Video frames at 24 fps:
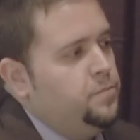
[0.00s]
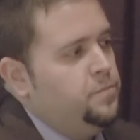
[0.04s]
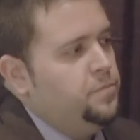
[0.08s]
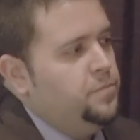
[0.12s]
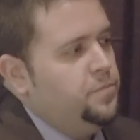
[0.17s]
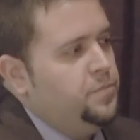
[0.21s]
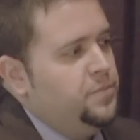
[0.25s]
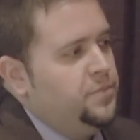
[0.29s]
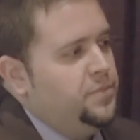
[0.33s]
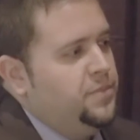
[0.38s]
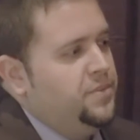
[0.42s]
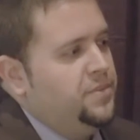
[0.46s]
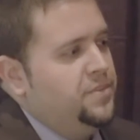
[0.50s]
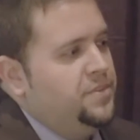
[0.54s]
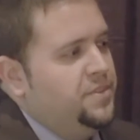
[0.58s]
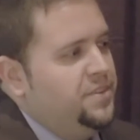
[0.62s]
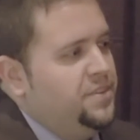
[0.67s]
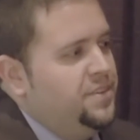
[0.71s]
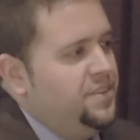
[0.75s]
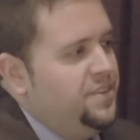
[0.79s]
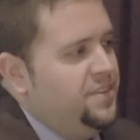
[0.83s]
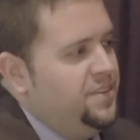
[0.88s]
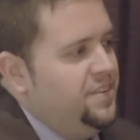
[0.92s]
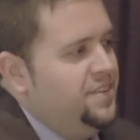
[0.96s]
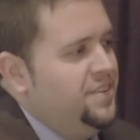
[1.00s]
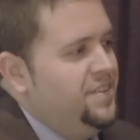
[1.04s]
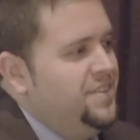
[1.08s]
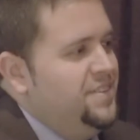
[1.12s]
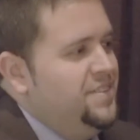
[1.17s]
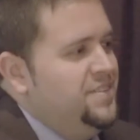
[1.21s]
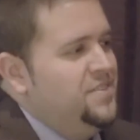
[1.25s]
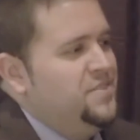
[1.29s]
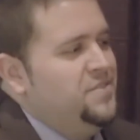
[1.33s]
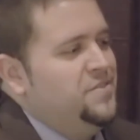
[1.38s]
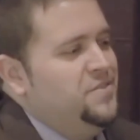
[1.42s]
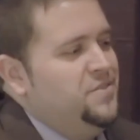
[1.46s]

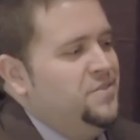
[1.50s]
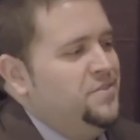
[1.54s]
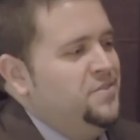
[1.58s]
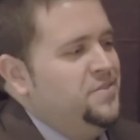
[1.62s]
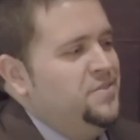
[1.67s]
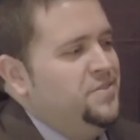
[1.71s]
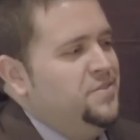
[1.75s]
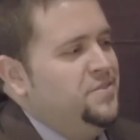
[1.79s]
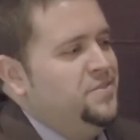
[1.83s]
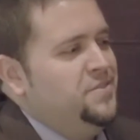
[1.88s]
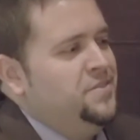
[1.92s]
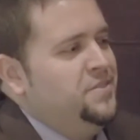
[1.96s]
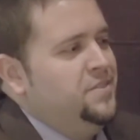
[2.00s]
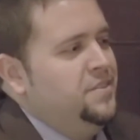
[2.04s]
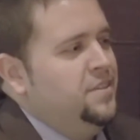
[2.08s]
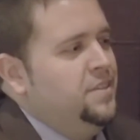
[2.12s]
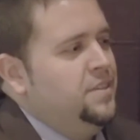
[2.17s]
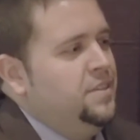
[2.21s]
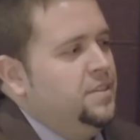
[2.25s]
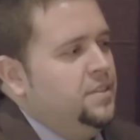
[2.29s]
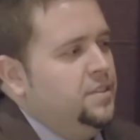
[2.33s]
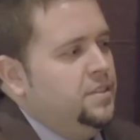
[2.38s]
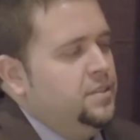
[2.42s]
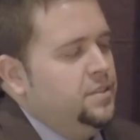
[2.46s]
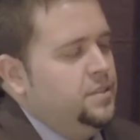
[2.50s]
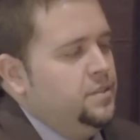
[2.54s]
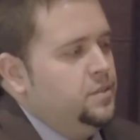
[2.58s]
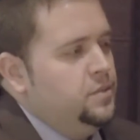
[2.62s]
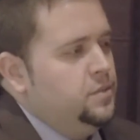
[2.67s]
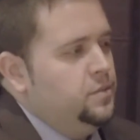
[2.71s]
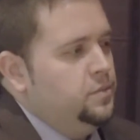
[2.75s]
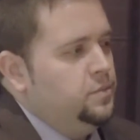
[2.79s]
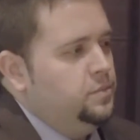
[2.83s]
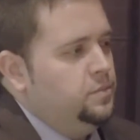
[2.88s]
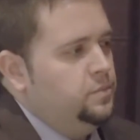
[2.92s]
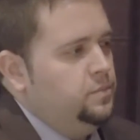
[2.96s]

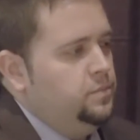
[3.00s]
No words are spoken by the person on screen.